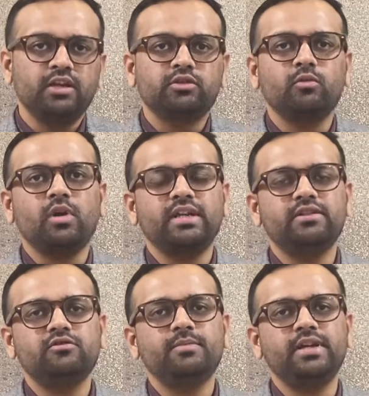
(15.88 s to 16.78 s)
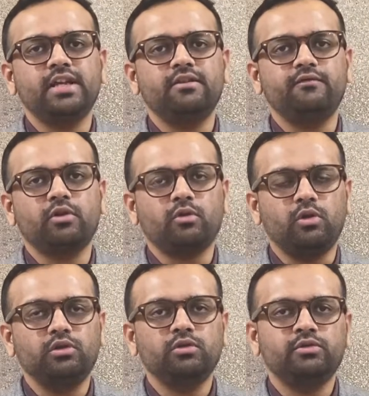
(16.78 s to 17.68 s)
So what is to be done for
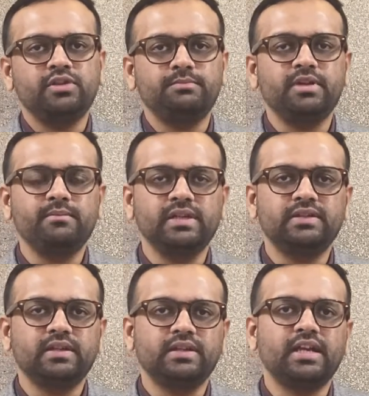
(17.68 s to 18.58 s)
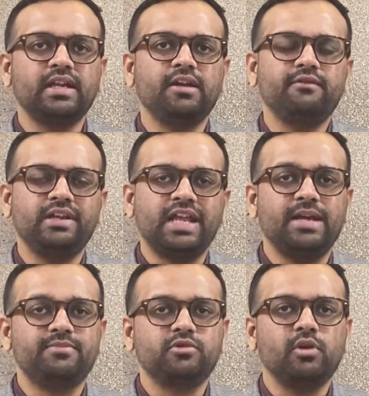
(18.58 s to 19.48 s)
all those shipping bills that have
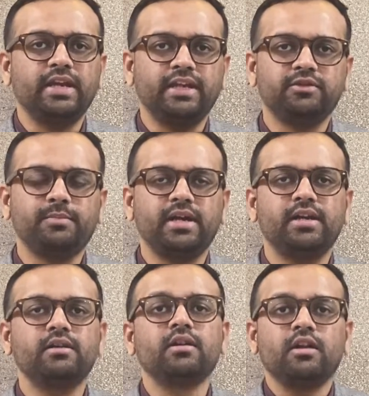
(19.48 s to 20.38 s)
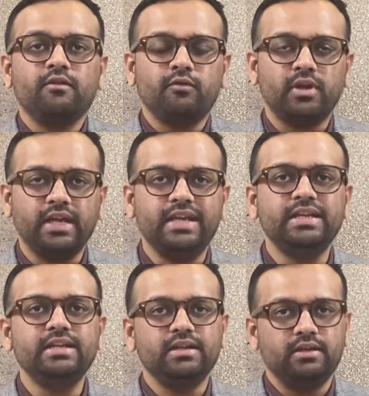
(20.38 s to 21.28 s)
lapsed or expired for
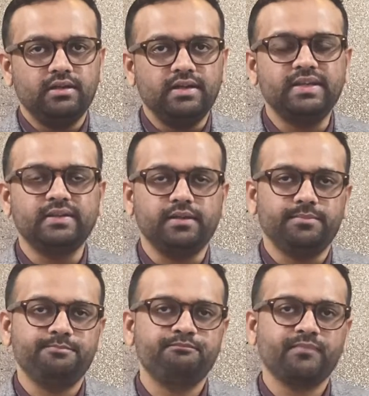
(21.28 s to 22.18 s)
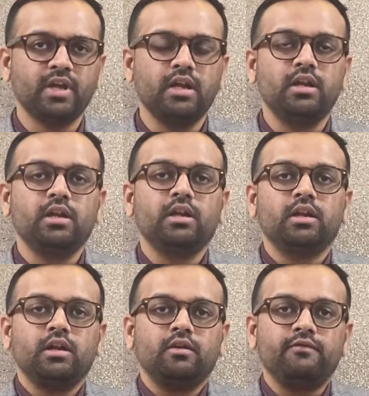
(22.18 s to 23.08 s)
any reason?
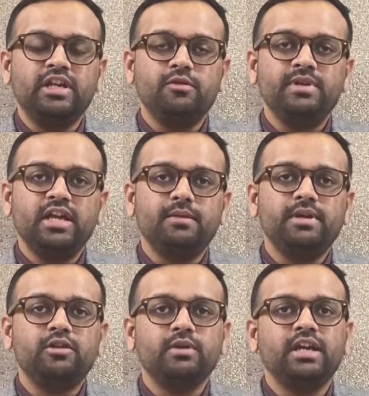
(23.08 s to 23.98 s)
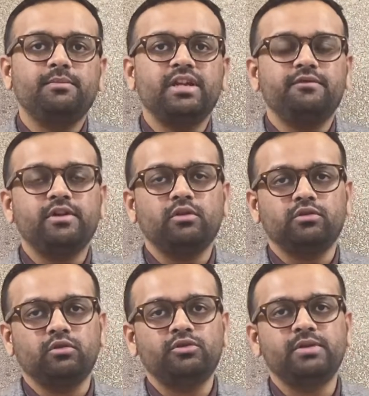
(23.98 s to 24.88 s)
Will you be able to get benefit
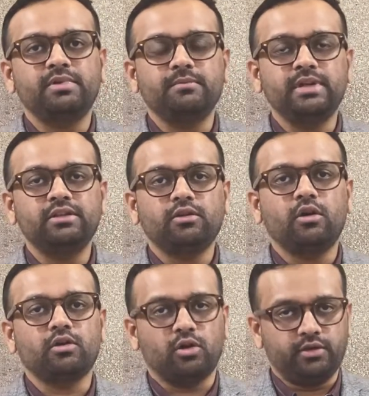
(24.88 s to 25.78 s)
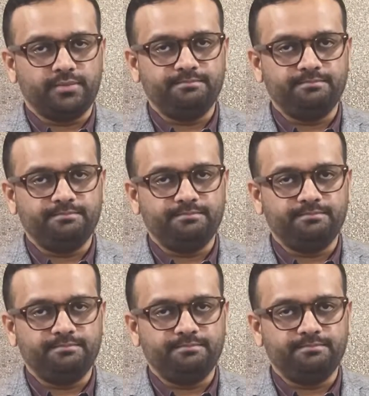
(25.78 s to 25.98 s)
on those shipping bills or not?